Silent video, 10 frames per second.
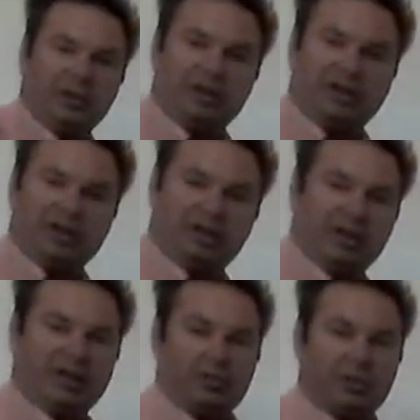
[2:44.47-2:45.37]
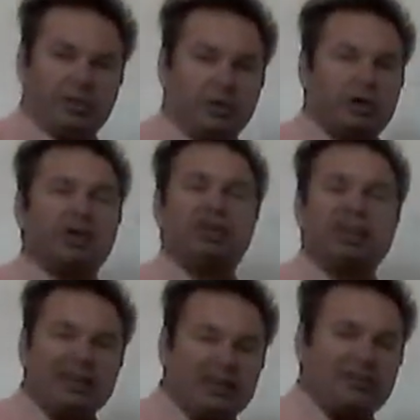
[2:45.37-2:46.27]
translated with the words
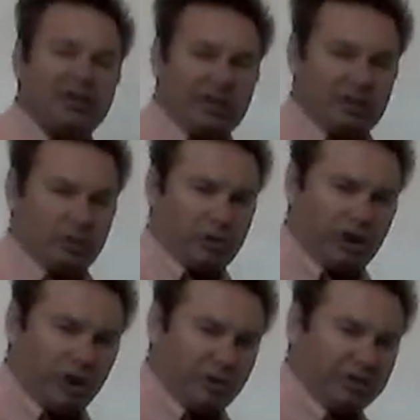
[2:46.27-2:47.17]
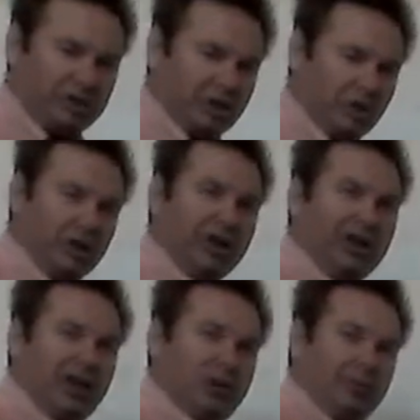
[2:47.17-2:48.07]
even or also,
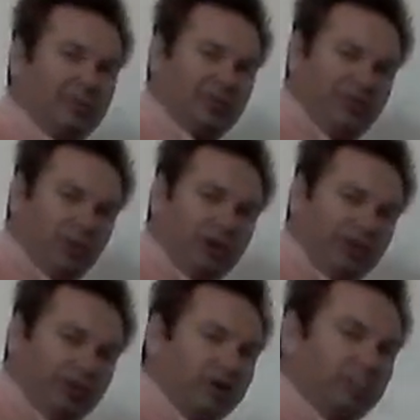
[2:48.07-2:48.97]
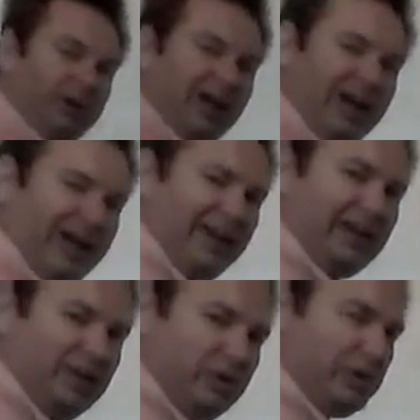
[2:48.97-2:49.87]
and maybe a few other things, but kai
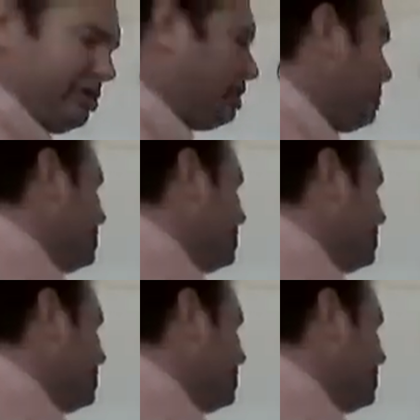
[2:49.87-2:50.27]
is usually going